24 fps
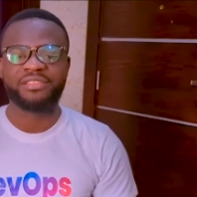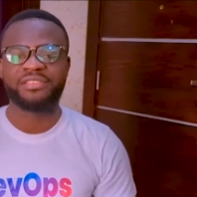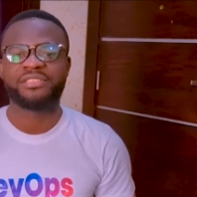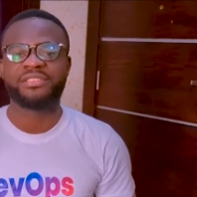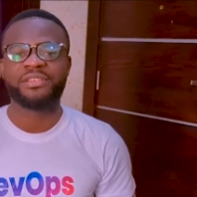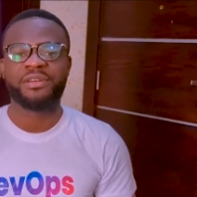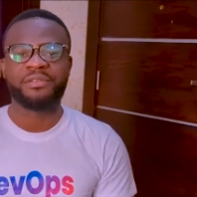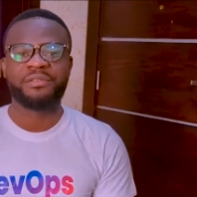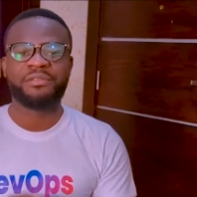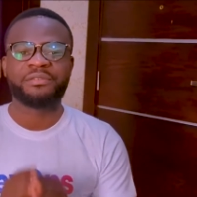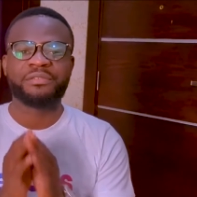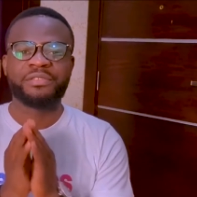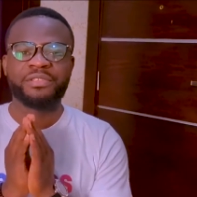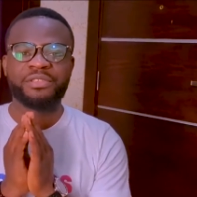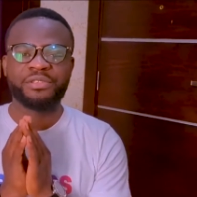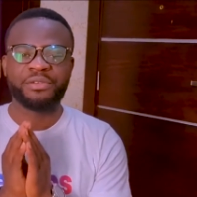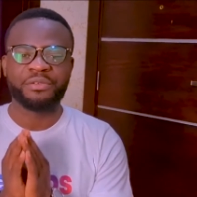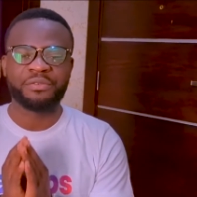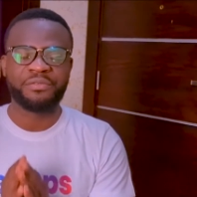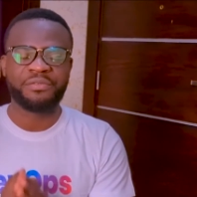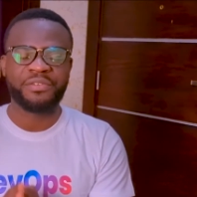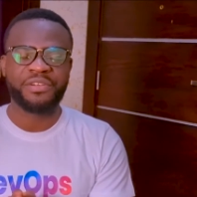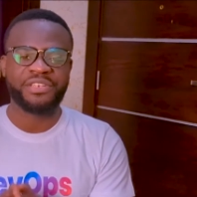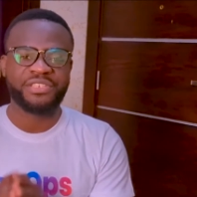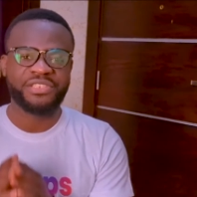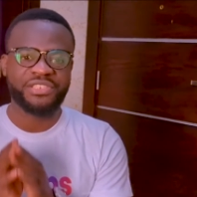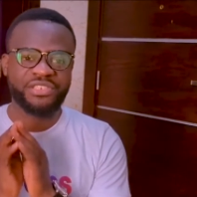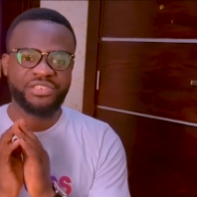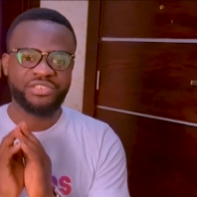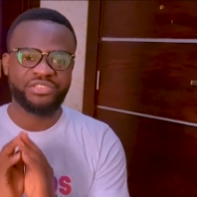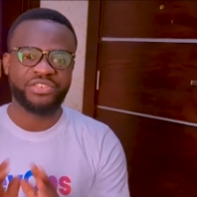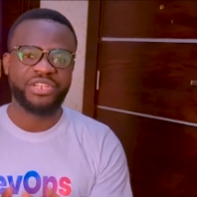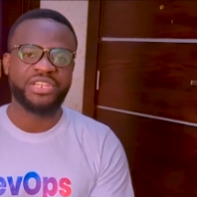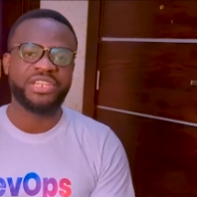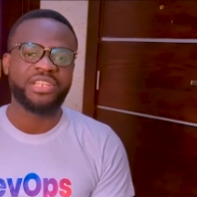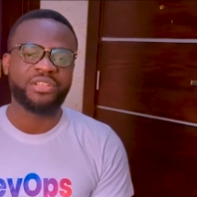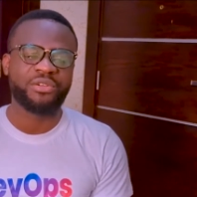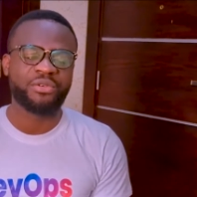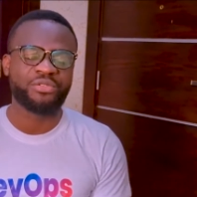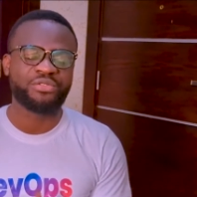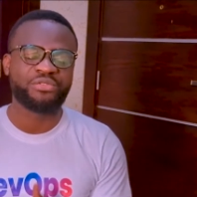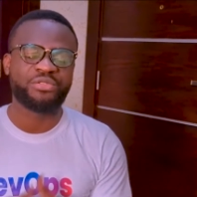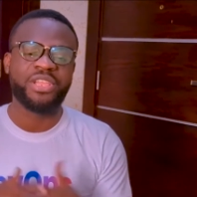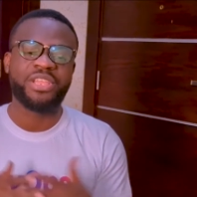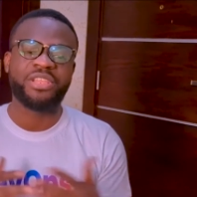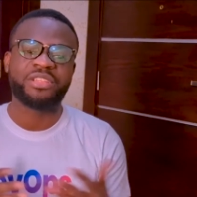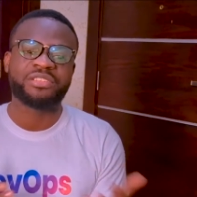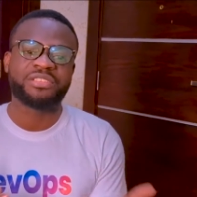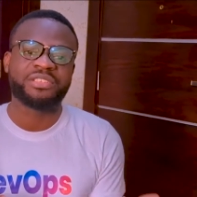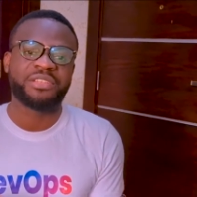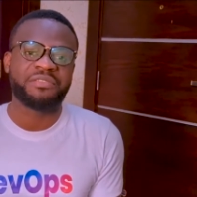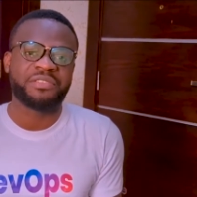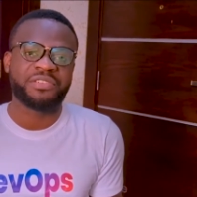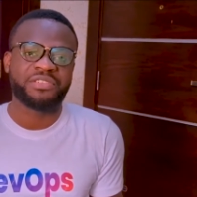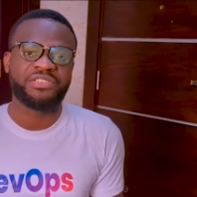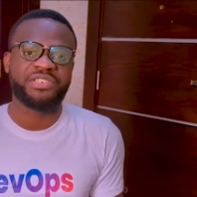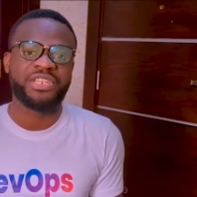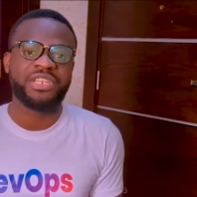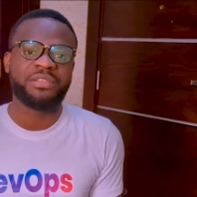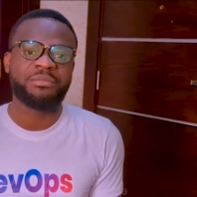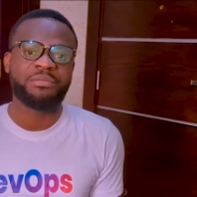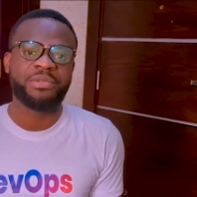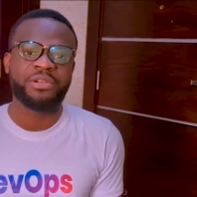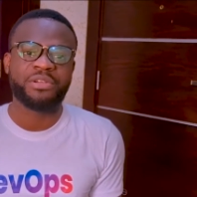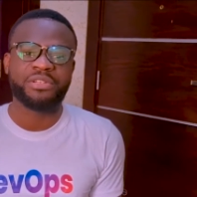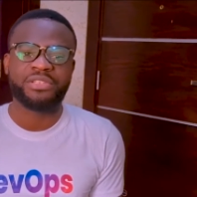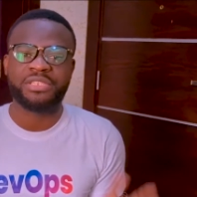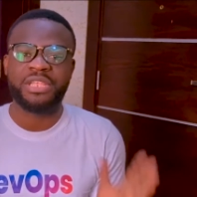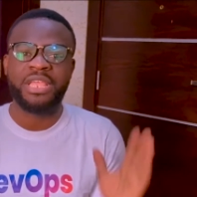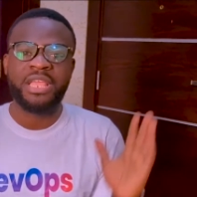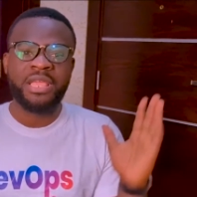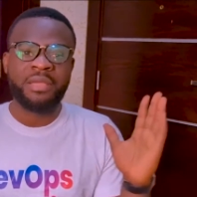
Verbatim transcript: yourself your first training or to get yourself the training, because